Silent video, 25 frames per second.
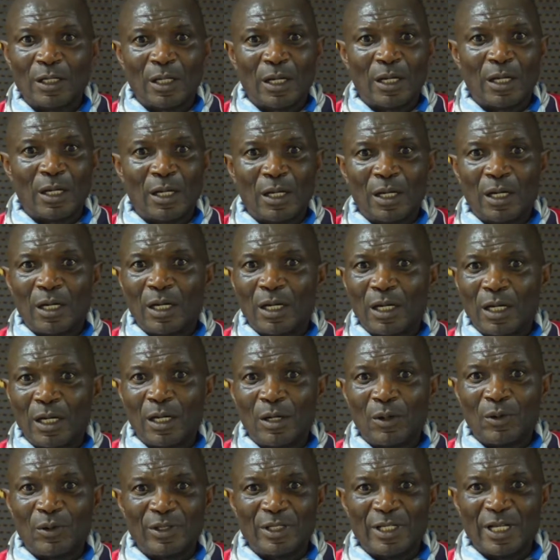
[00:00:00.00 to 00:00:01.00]

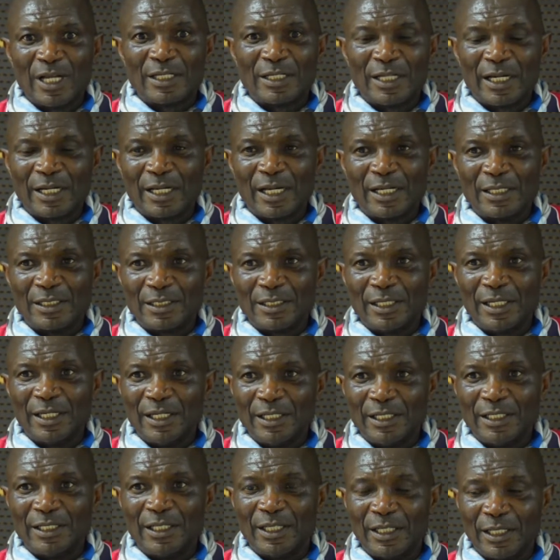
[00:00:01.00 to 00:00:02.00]
Uh, on that, I can't say
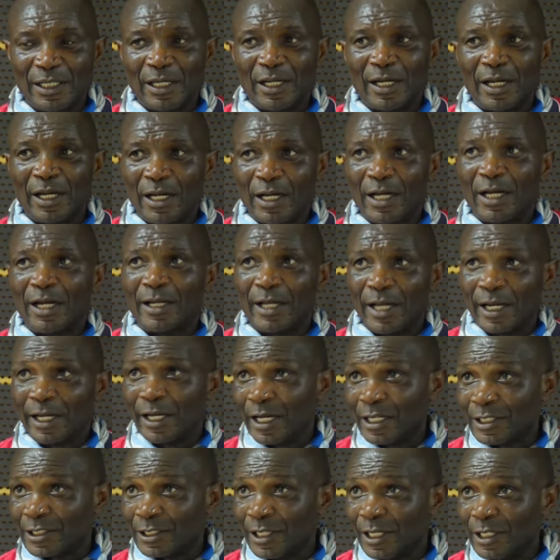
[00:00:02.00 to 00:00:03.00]
anything. Uh, uh, like
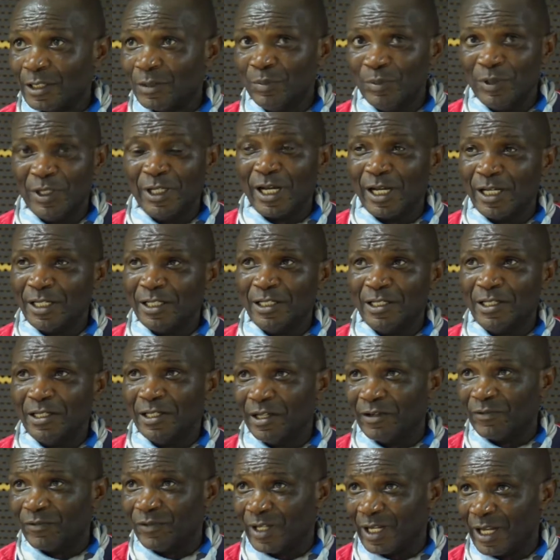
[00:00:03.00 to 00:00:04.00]
I said, me, I didn't
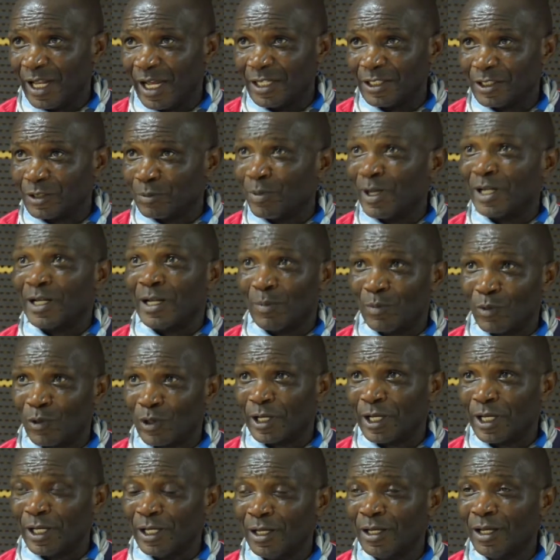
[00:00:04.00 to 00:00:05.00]
have the lunch, but I'm
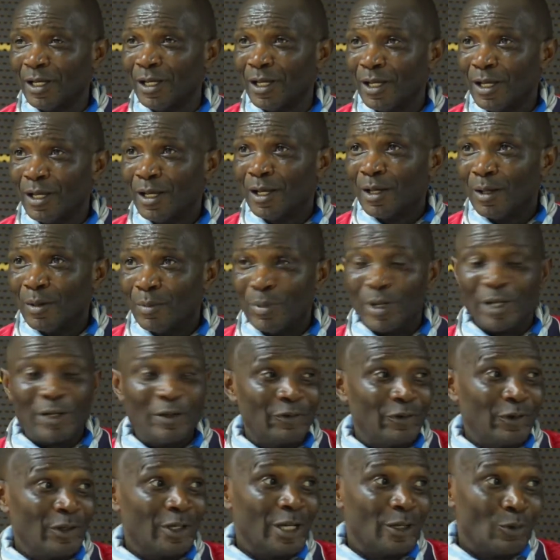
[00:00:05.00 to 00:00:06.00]
okay. But
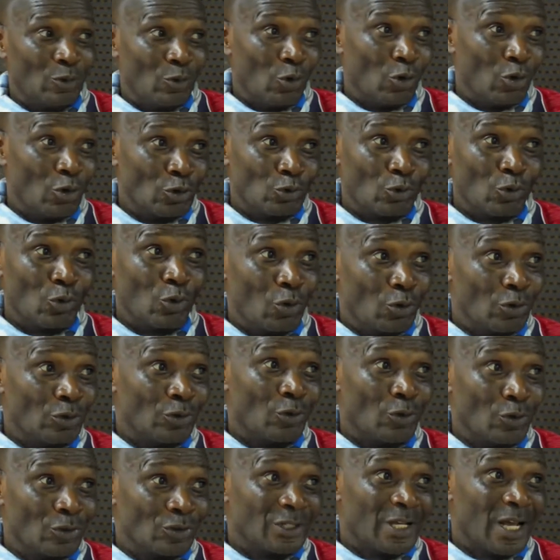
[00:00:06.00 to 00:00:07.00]
if you can go to all
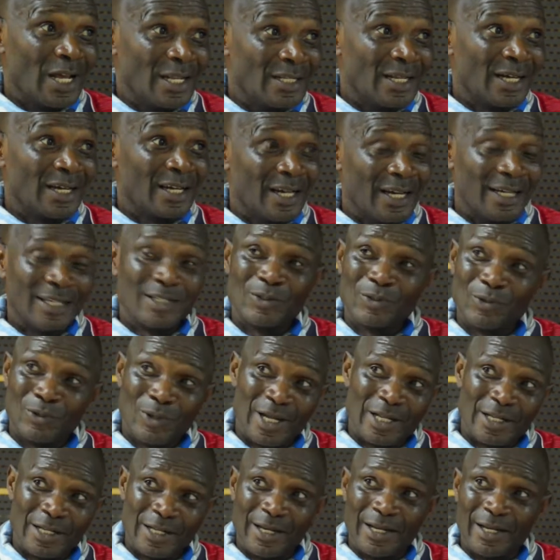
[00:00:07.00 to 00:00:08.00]
those other guys who
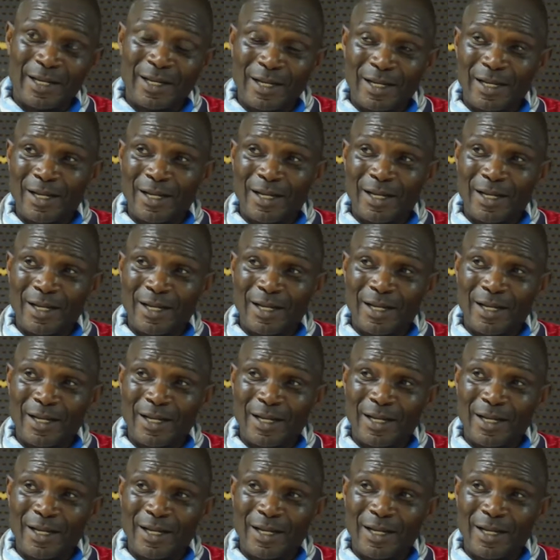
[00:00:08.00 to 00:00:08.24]
are there,